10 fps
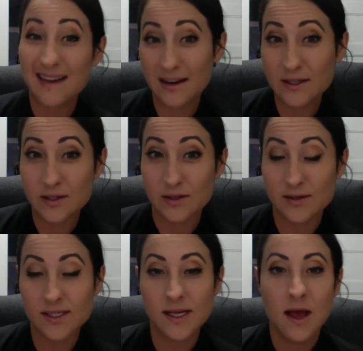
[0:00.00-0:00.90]

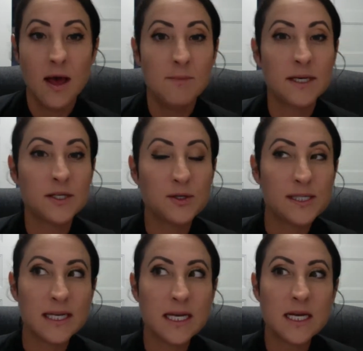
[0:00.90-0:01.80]
characters. Because you
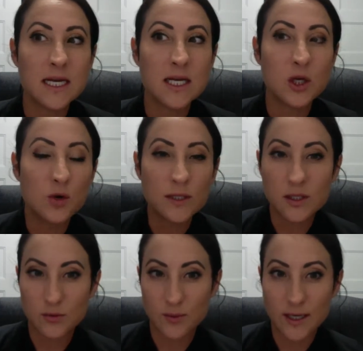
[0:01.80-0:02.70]
see, you as
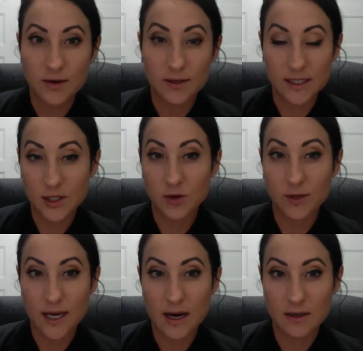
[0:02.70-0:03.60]
a reader get to know the
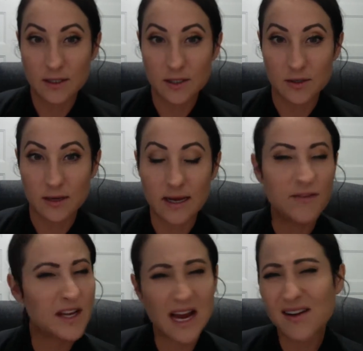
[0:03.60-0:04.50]
character. And if
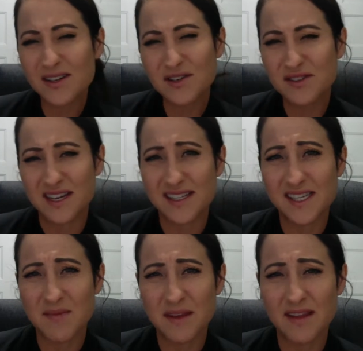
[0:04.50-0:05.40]
the character does
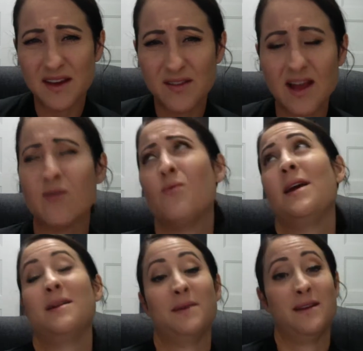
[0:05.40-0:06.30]
something that you're like,
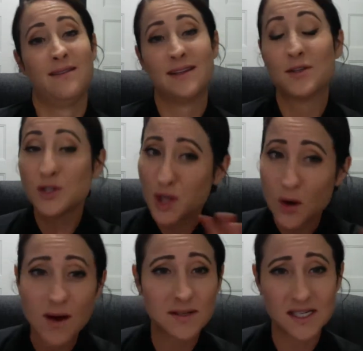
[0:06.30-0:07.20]
wait a minute, that's so
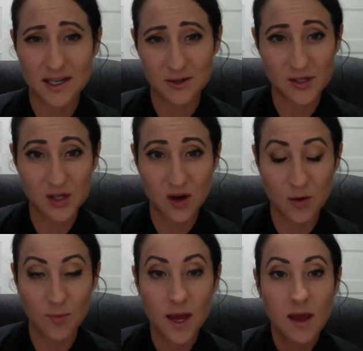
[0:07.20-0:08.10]
outside your scope,